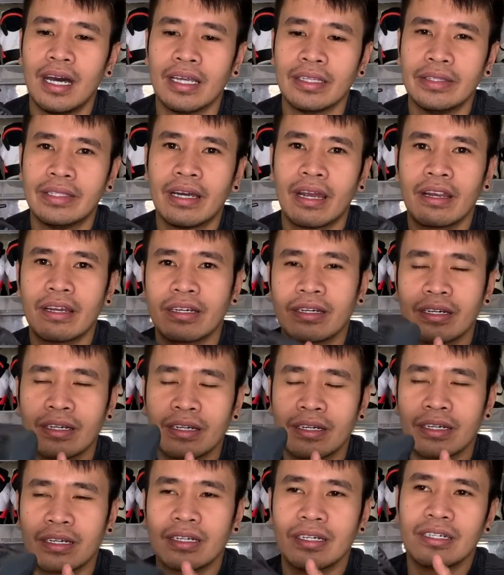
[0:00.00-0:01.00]

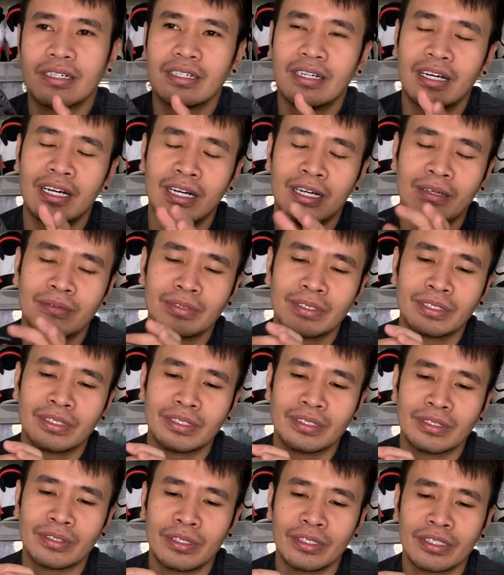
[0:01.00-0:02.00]
darker
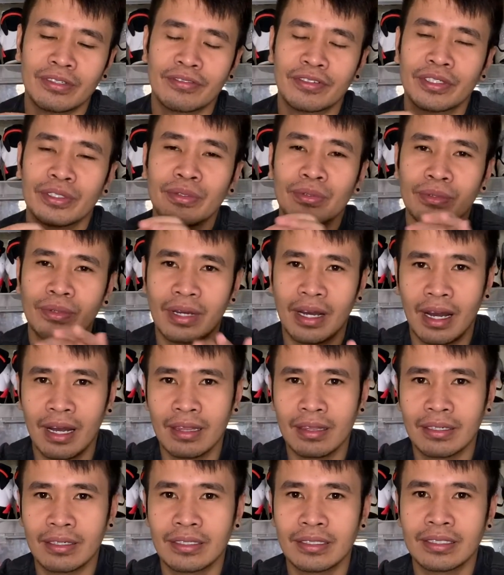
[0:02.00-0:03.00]
sort of shoe
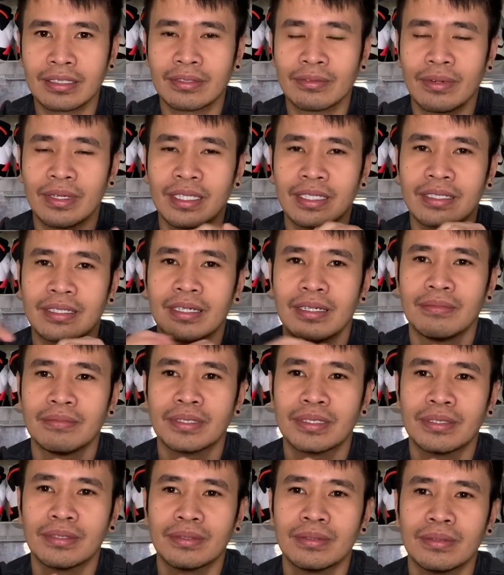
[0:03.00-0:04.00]
colors when it
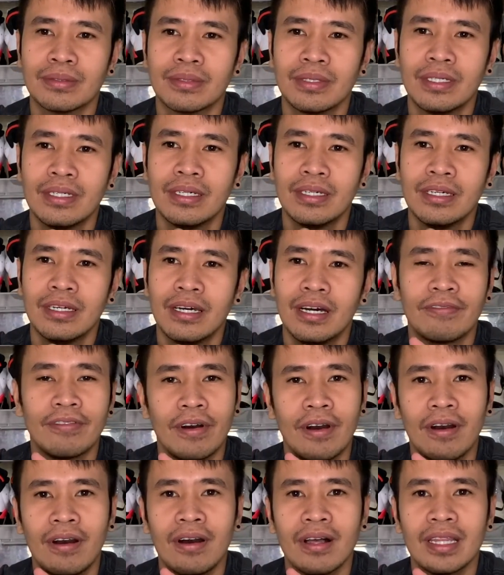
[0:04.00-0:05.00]
comes to
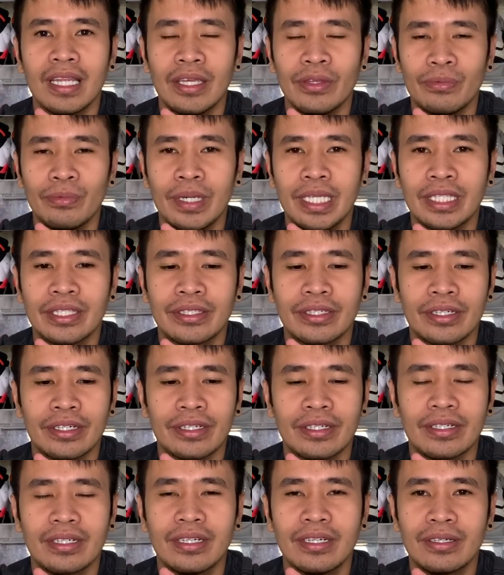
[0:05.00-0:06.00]
fall and
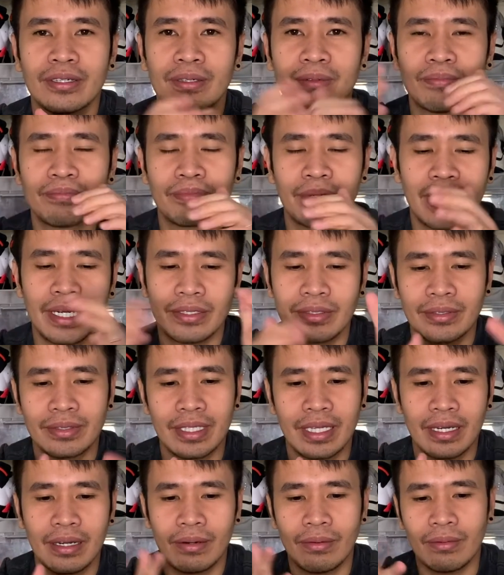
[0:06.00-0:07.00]
winter compared to
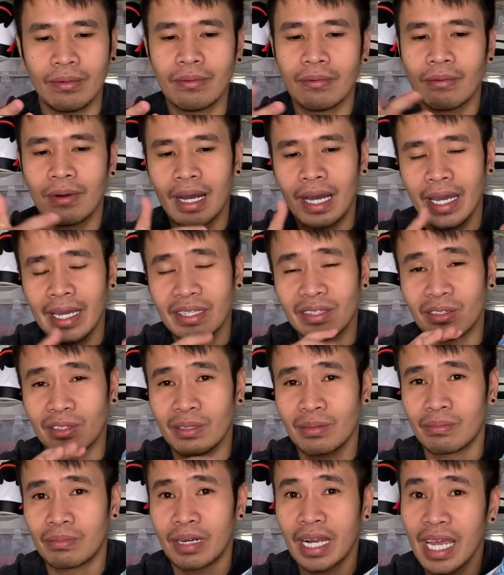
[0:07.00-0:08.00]
the white
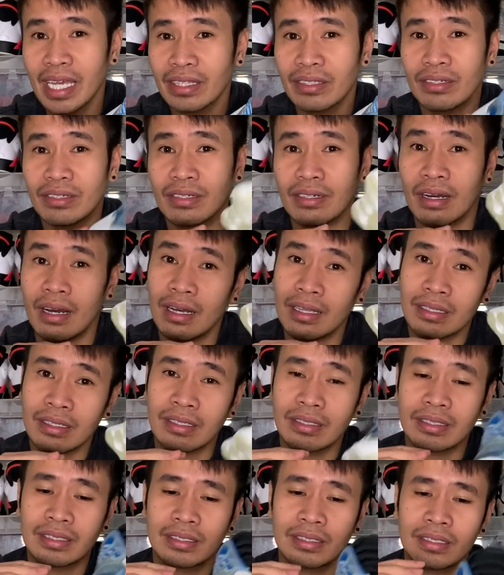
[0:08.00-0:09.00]
or brighter
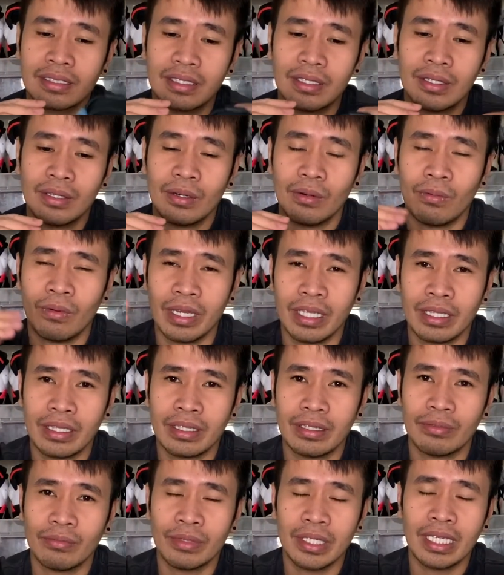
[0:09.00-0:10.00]
colors
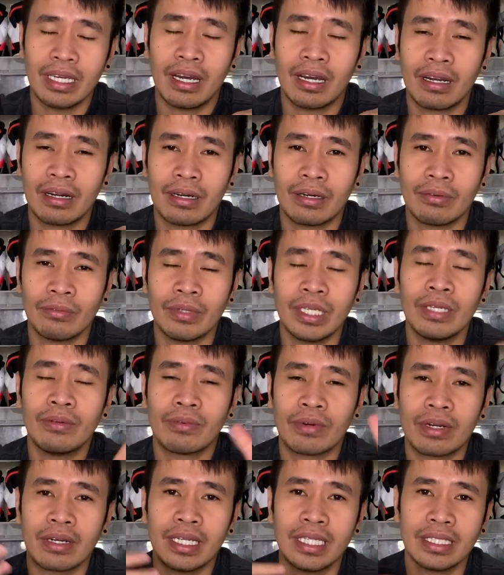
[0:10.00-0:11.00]
when we
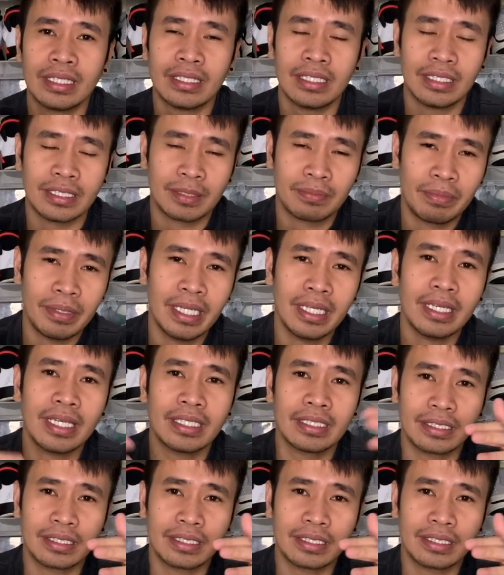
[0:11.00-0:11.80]
were in the spring and